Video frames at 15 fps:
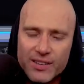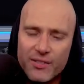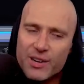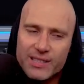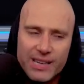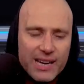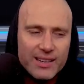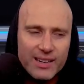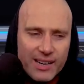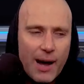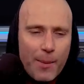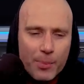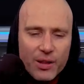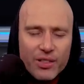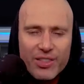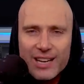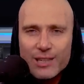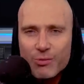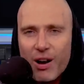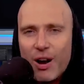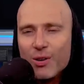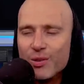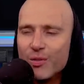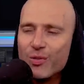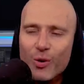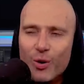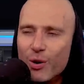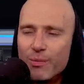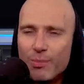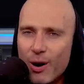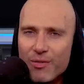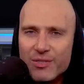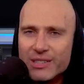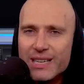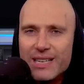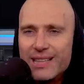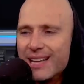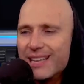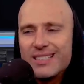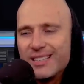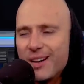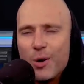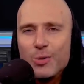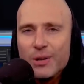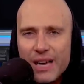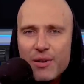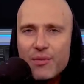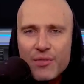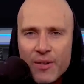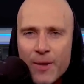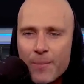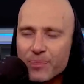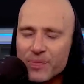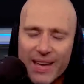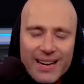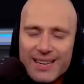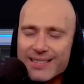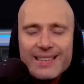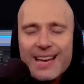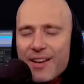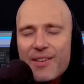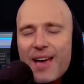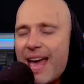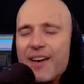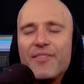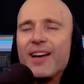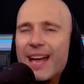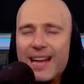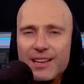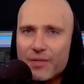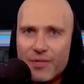I've only taken a couple of things right on the floor, but obviously there's no give, and it's never, ever any